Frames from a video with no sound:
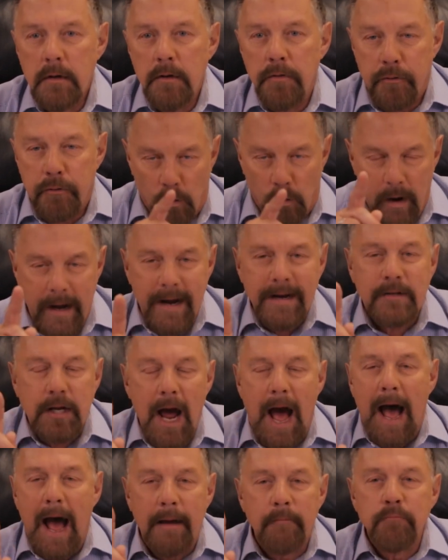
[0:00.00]
Three
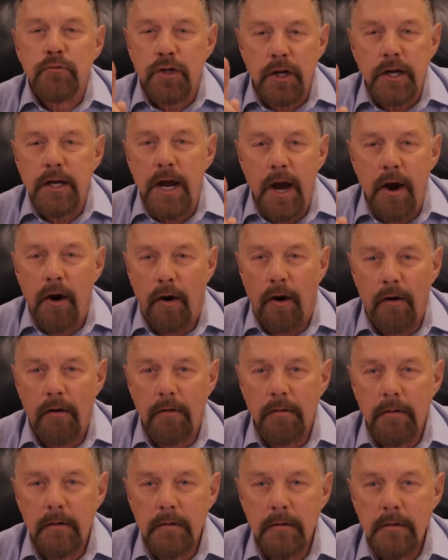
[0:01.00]
times a year,
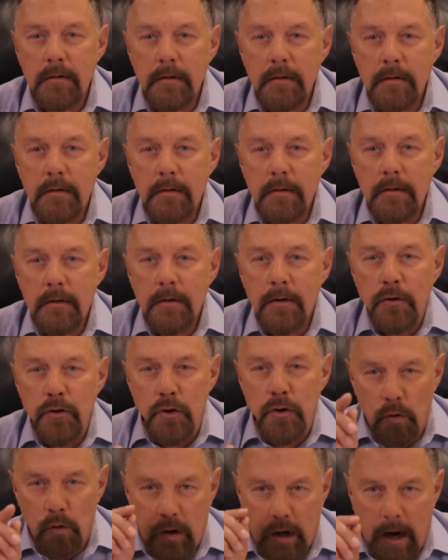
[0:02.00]

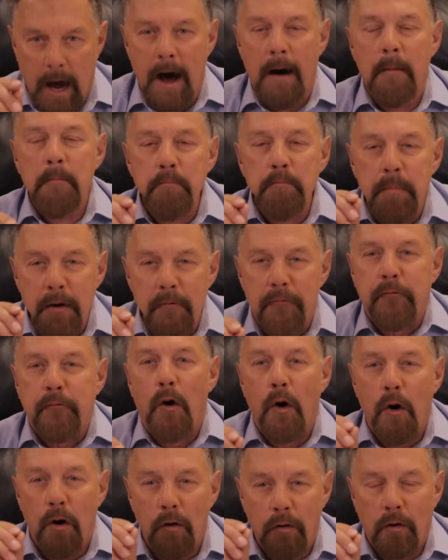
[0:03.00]
you come
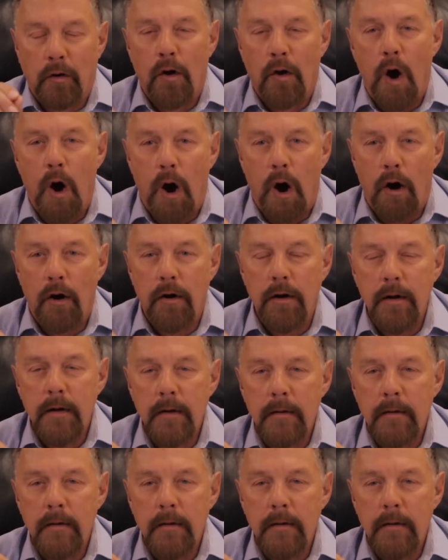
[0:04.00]
before the Lord